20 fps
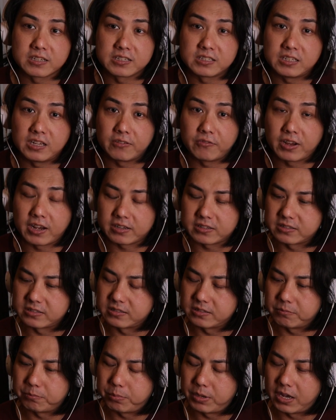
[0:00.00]
a
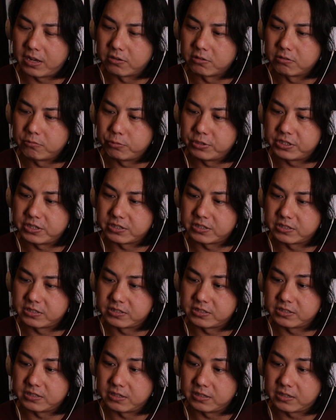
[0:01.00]
CFX piano, which
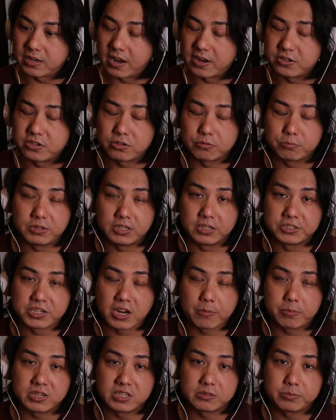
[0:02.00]
tends to be a
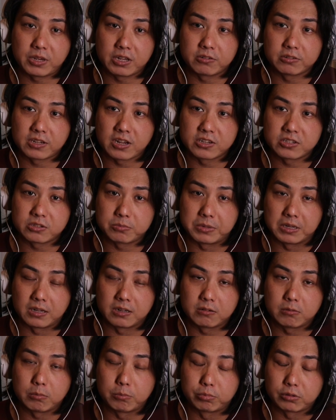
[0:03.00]
Japanese piano, tends to be a
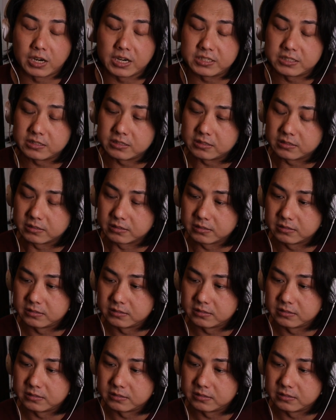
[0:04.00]
little brighter.